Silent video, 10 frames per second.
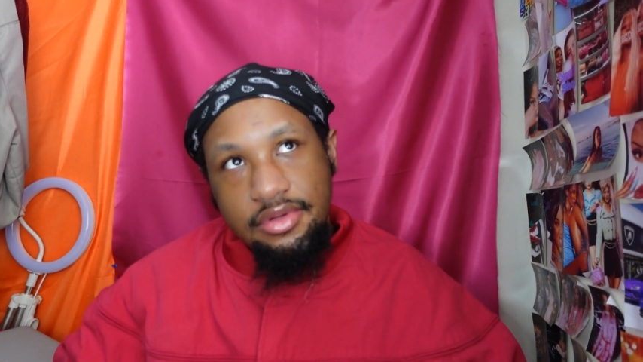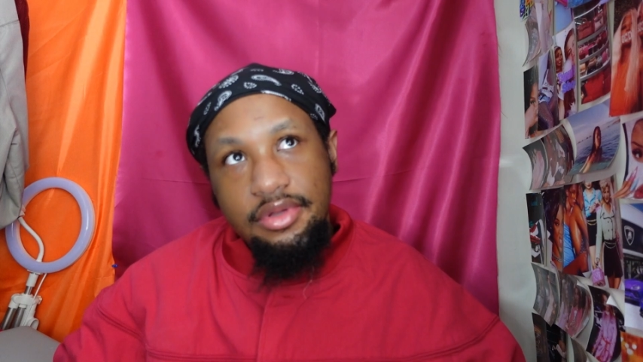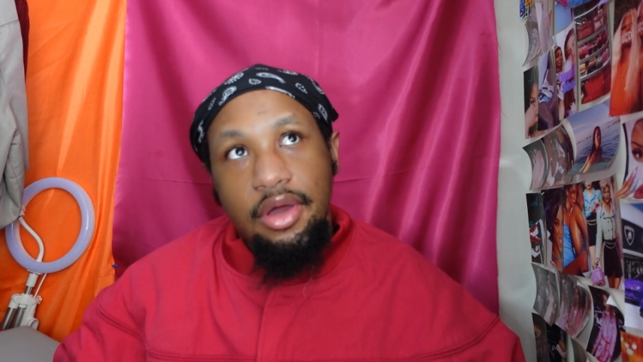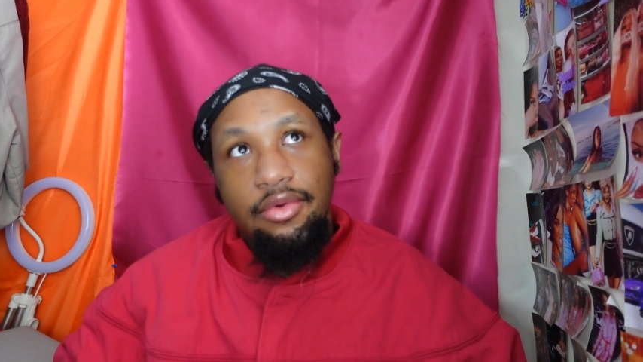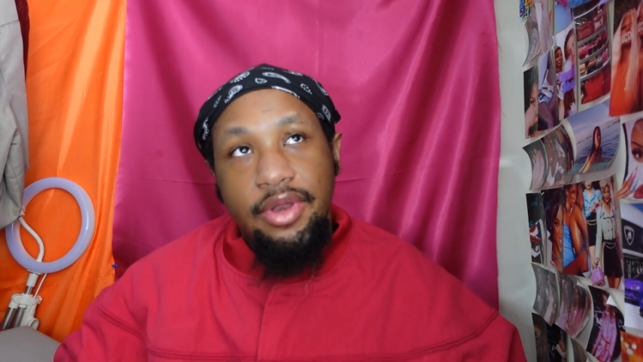
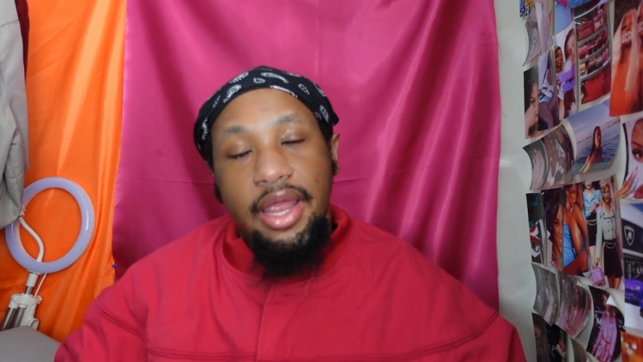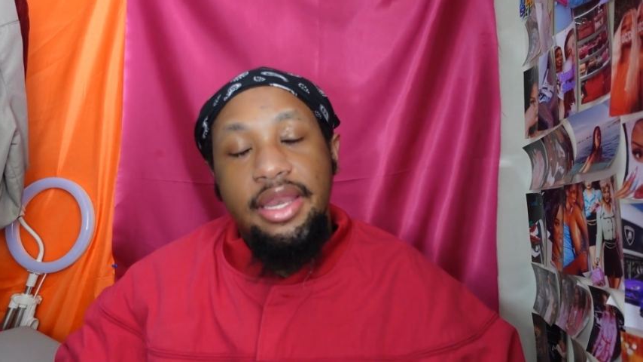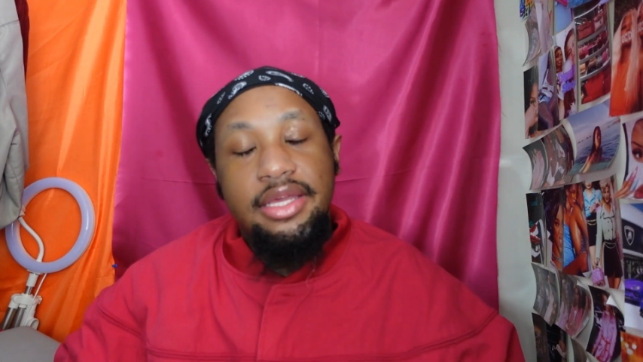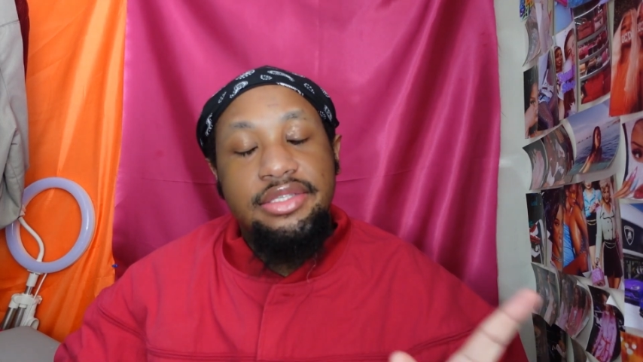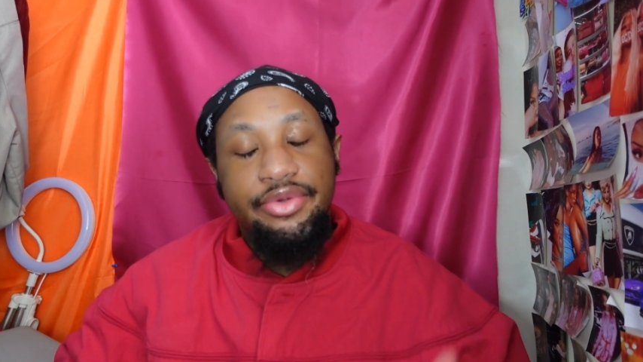No,
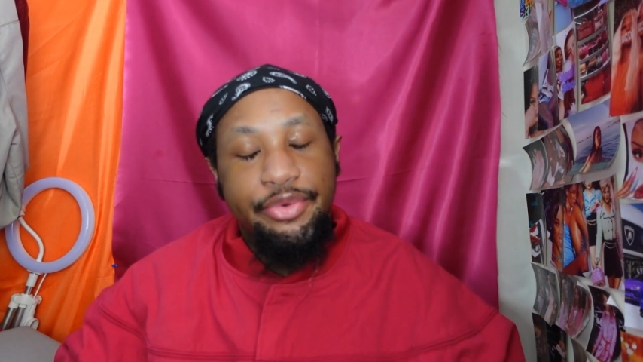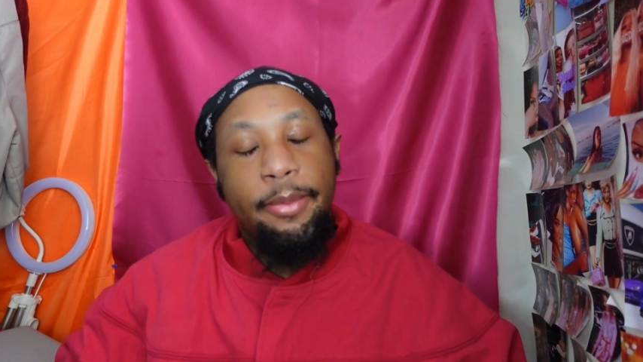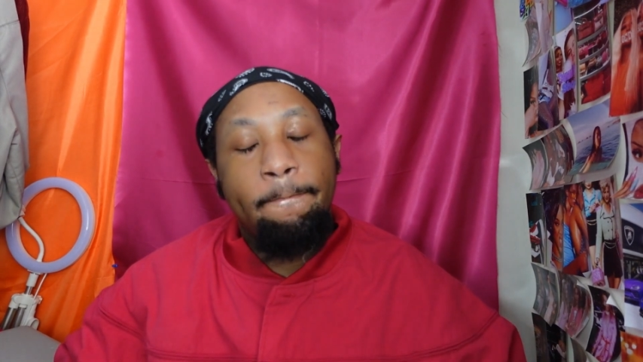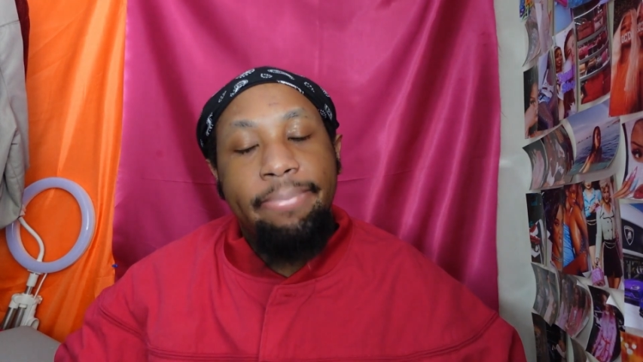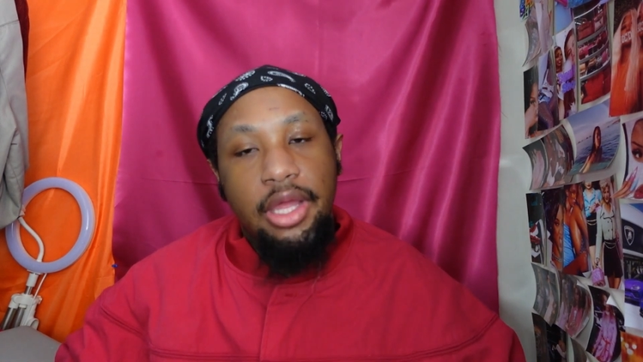90s group.
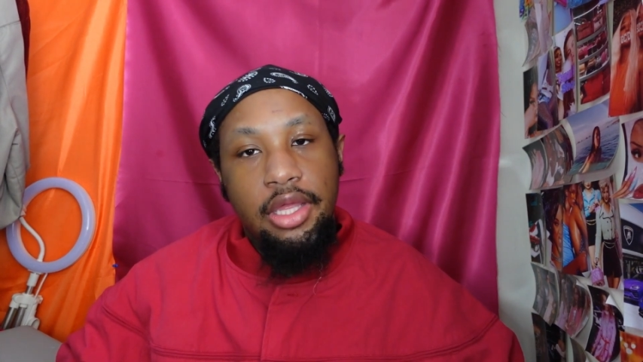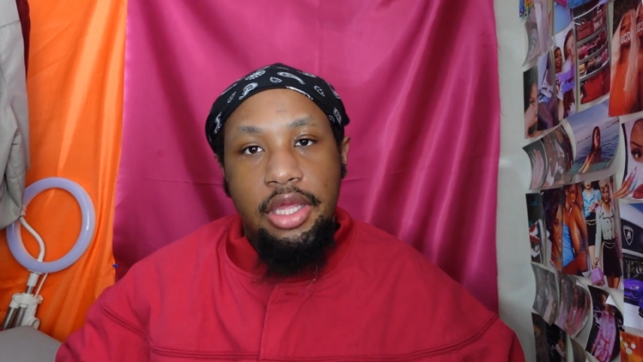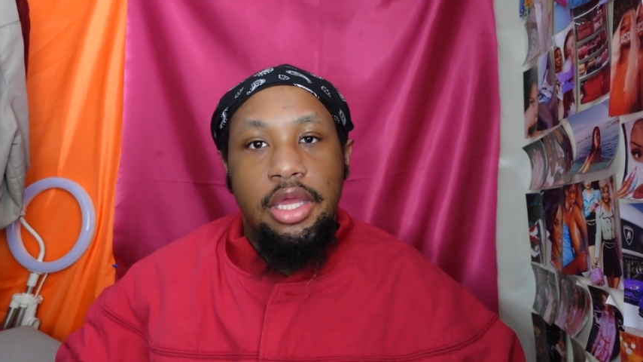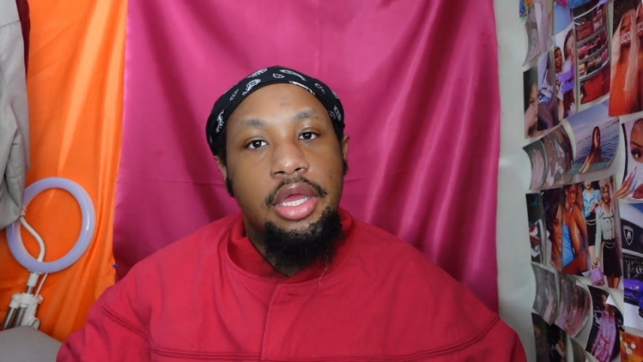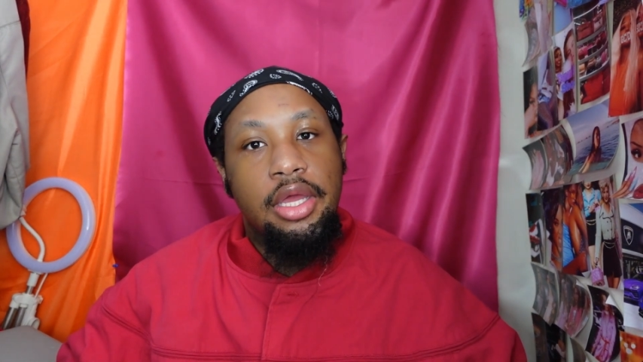
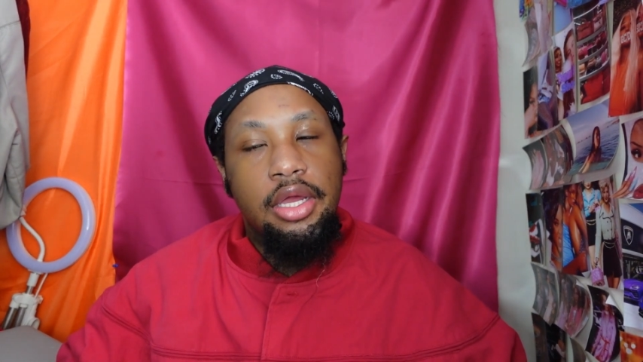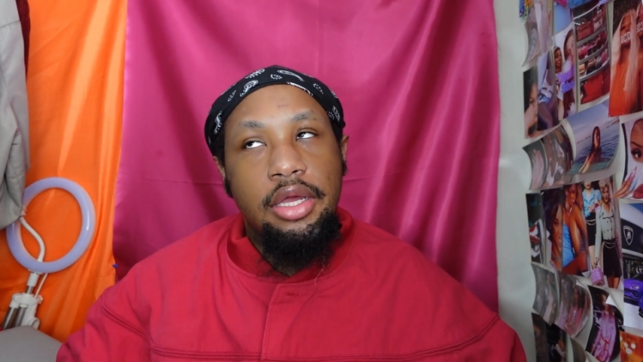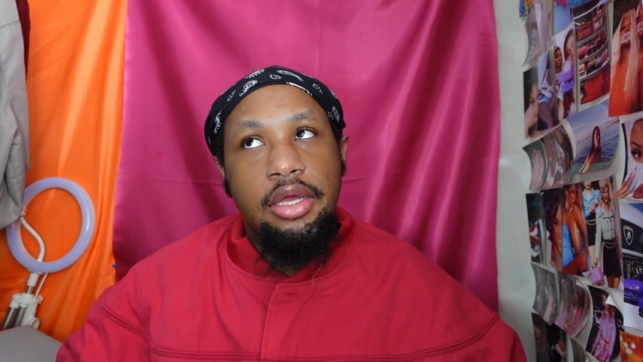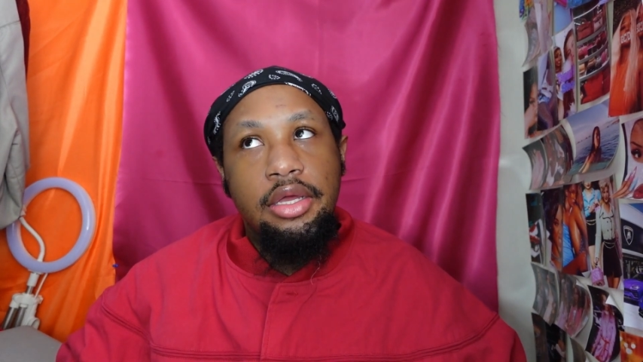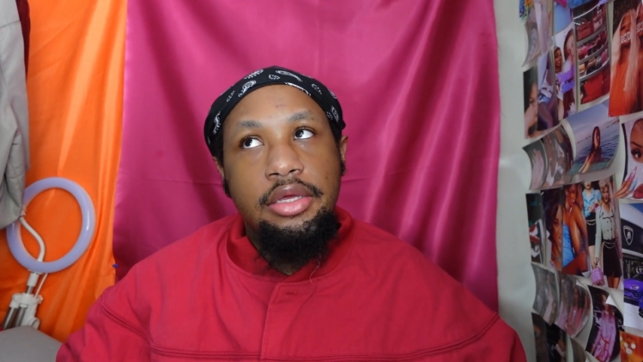
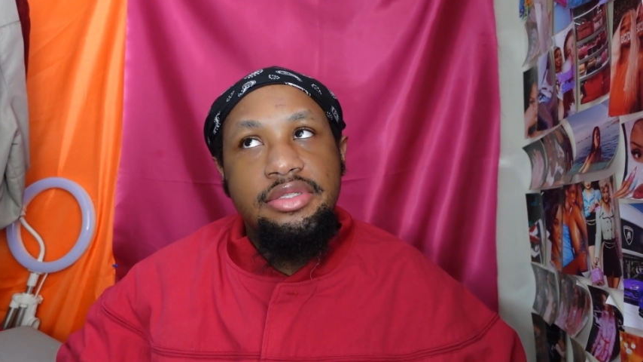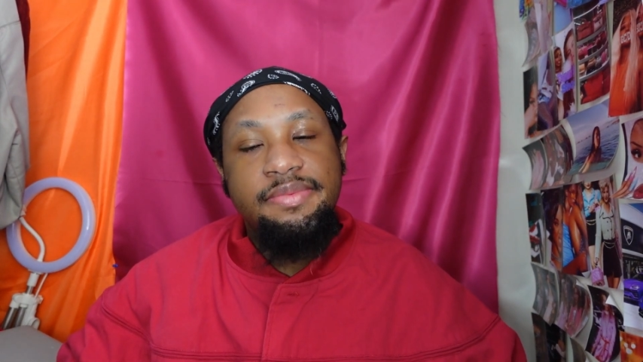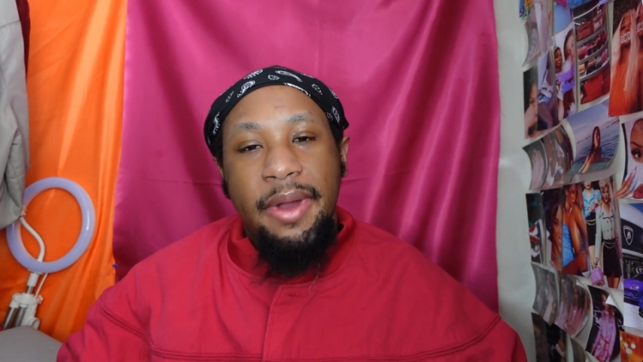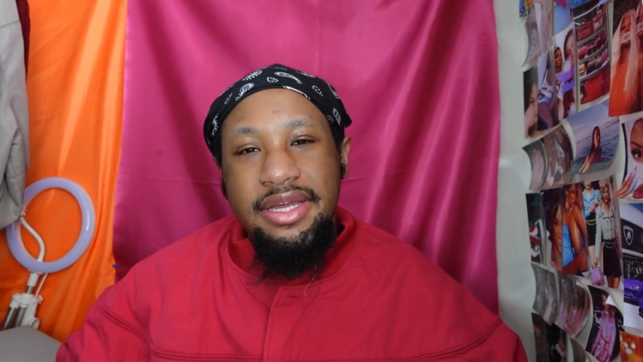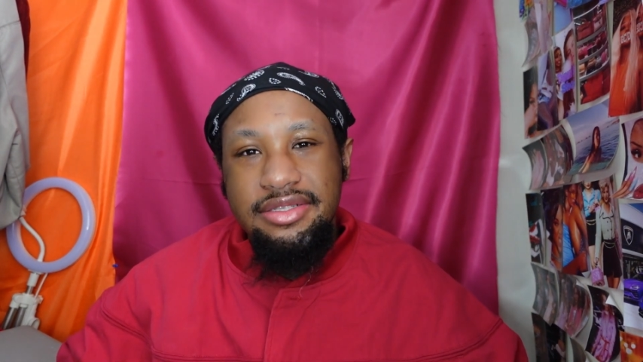
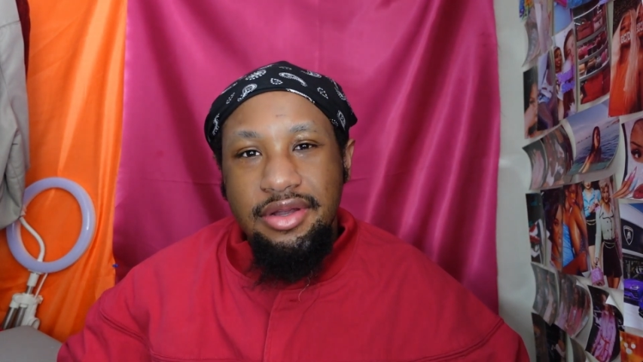Spice